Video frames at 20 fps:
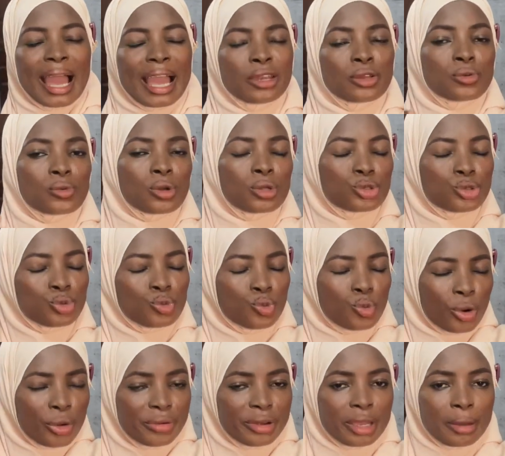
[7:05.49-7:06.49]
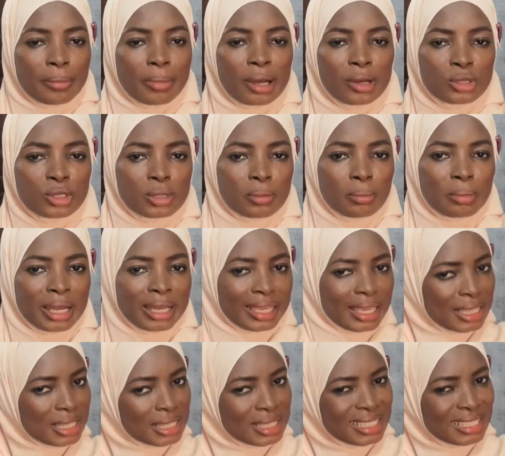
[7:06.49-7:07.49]
I don't want to worry about
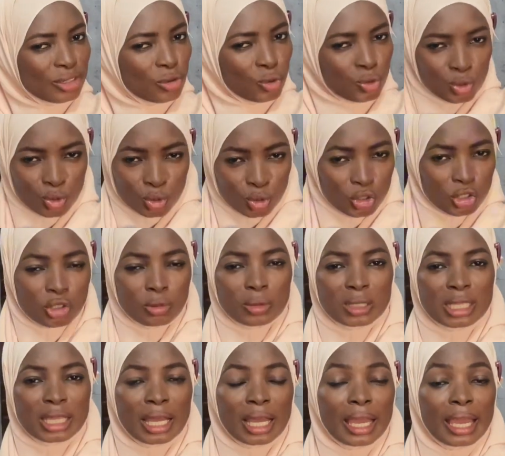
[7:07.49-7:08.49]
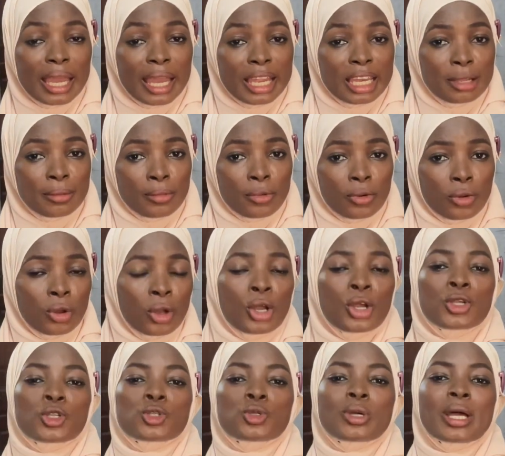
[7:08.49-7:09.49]
marketing on social media anymore.
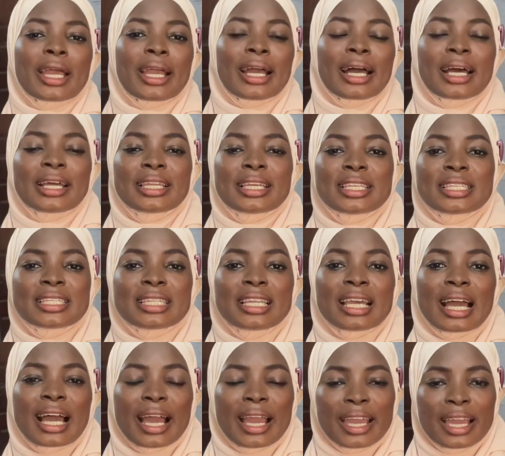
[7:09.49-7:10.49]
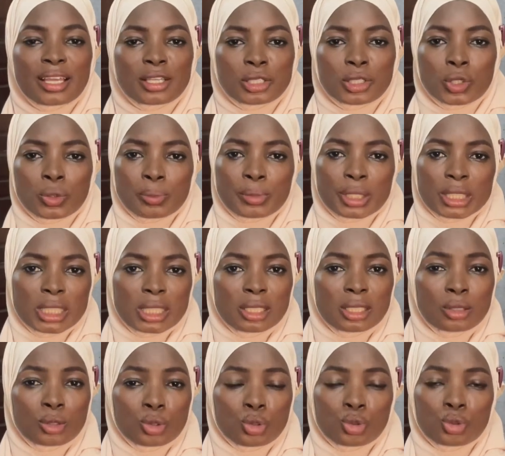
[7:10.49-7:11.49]
So I can easily hire
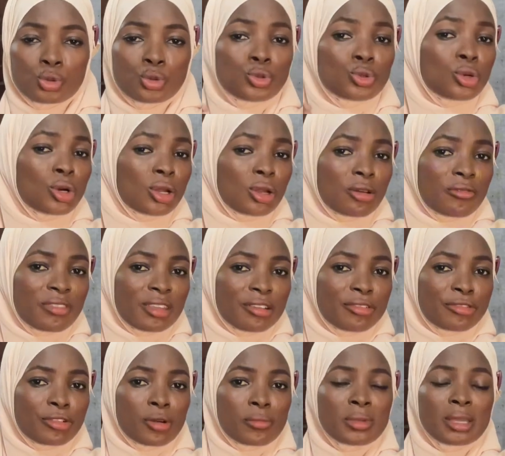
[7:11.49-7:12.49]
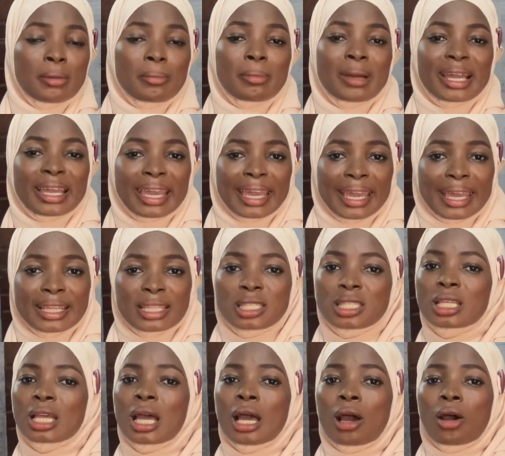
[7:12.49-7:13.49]
somebody to do all of that for me. Market,
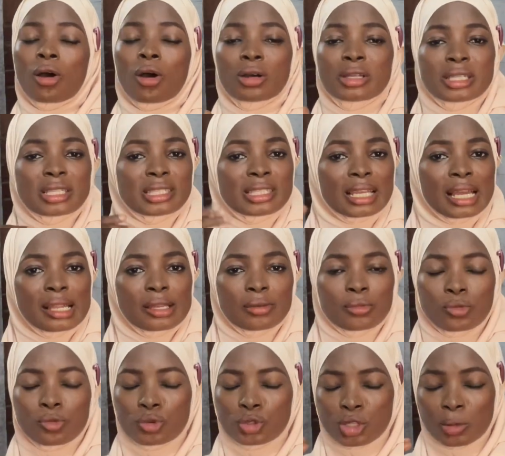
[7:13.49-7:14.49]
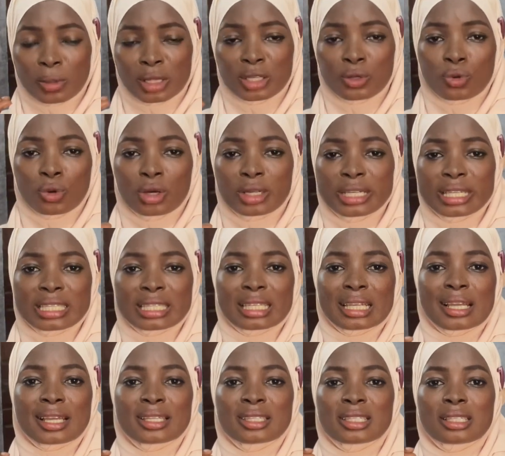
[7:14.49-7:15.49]
understand, somebody who
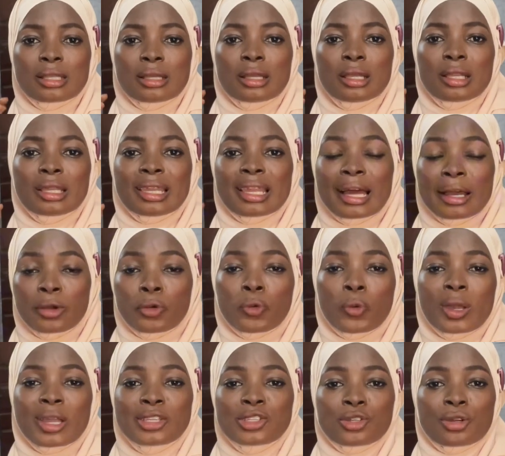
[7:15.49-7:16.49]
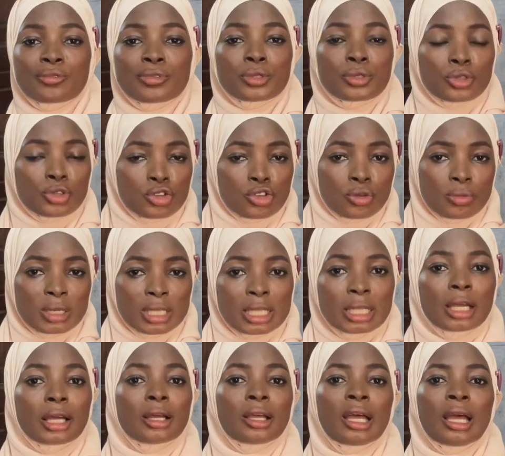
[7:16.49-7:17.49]
understands the language of social
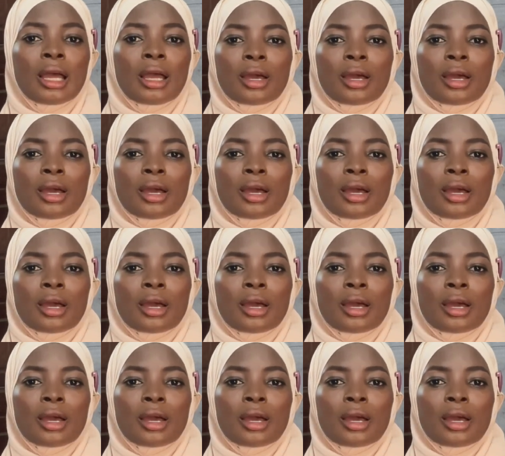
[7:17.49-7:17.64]
media.